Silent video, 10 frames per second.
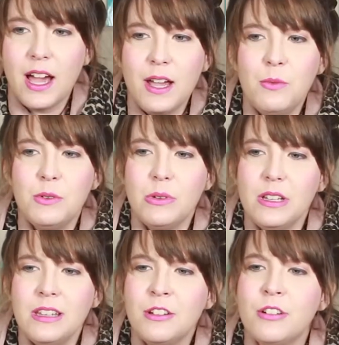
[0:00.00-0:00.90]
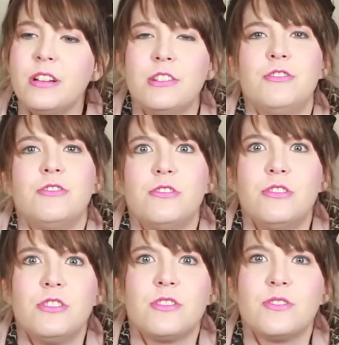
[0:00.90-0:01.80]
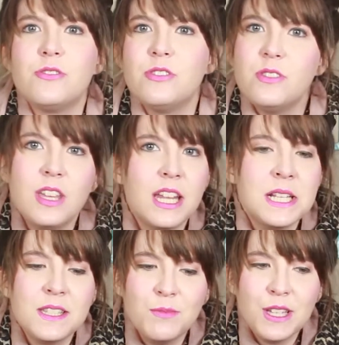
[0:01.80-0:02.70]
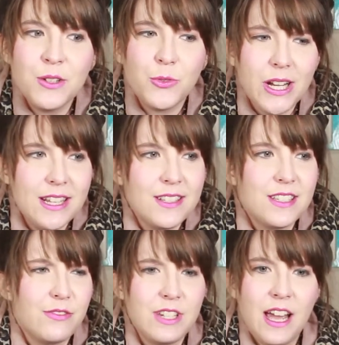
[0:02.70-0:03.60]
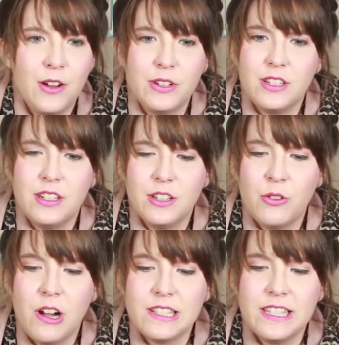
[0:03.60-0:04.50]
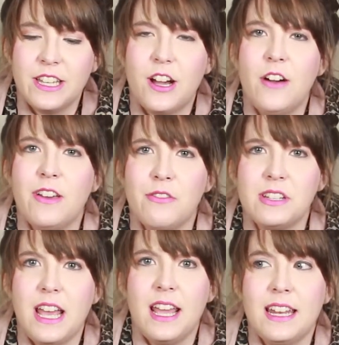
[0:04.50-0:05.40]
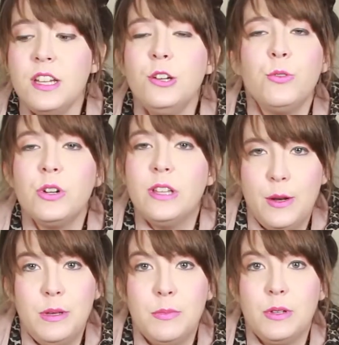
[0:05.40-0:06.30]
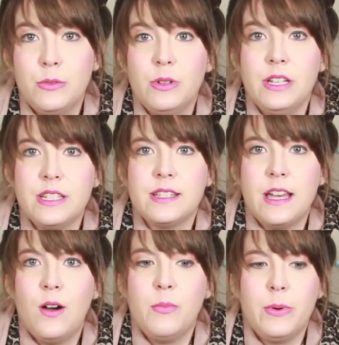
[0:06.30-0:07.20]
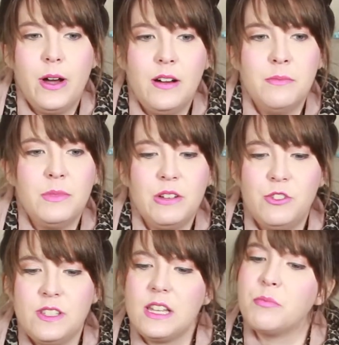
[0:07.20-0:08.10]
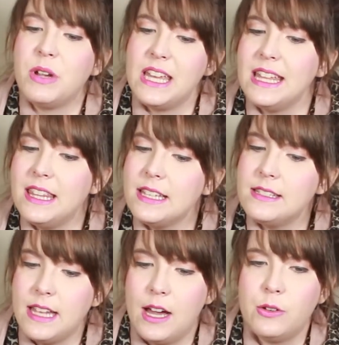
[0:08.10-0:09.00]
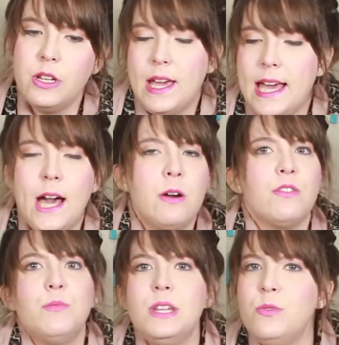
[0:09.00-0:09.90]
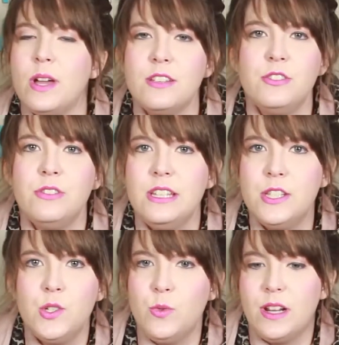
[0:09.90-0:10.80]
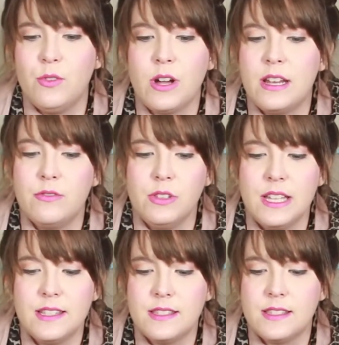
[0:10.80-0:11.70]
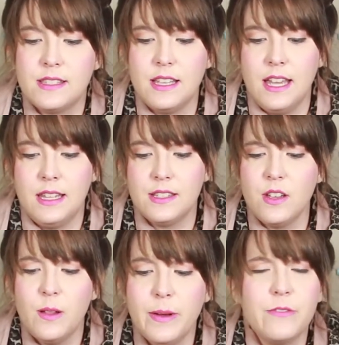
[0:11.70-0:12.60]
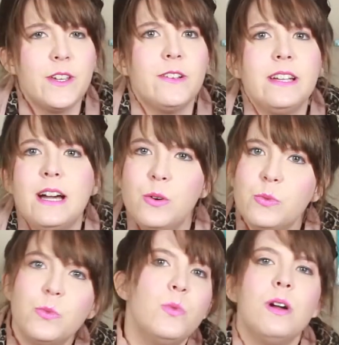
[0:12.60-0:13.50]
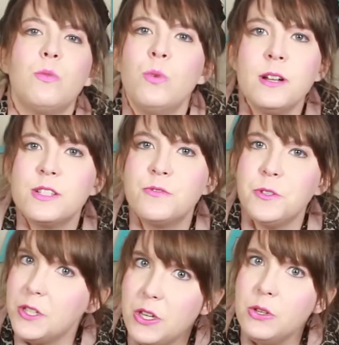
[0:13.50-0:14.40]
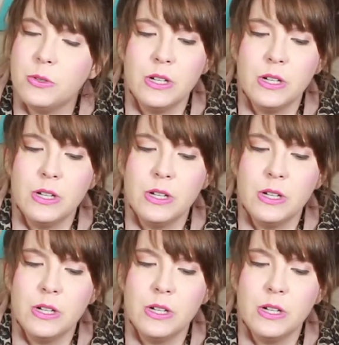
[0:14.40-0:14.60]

I would really encourage just getting something and writing stuff down and crossing it off every day. I know for a lot of people it really does help, of just like breaking things down, however many ways you need to, whatever kind of lists. And it's all about figuring out what works for you.